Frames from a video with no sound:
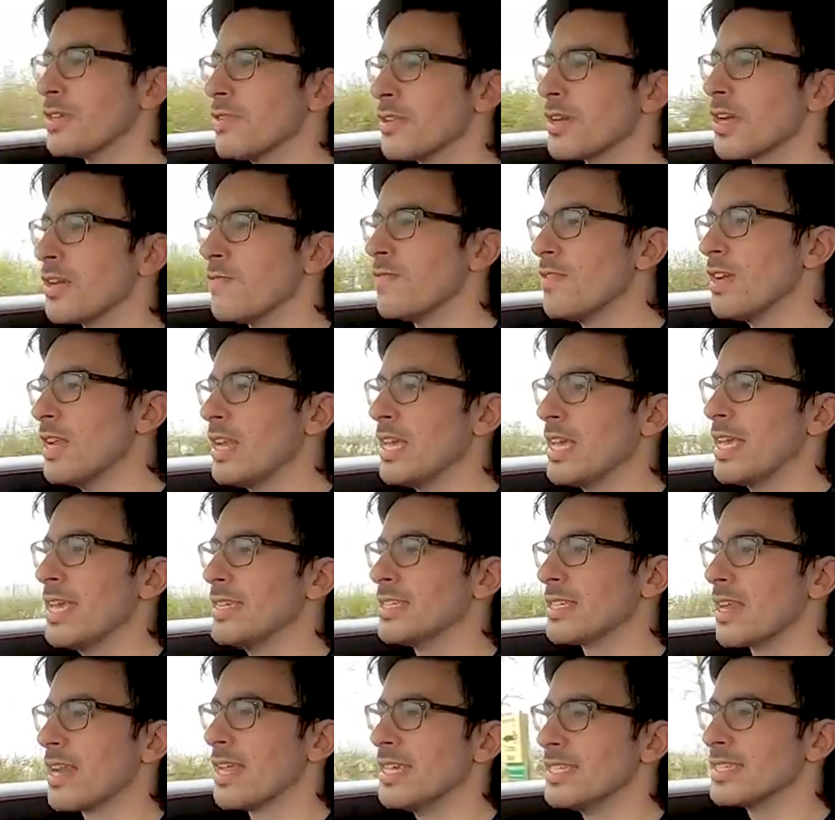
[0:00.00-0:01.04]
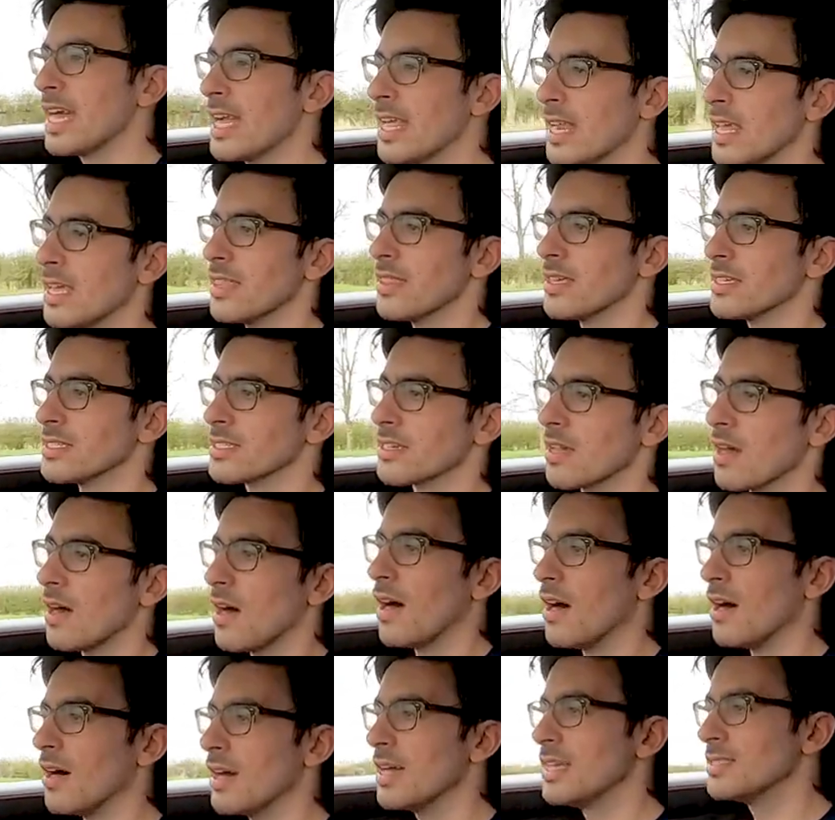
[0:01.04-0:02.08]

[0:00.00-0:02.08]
You can really easily daily this car.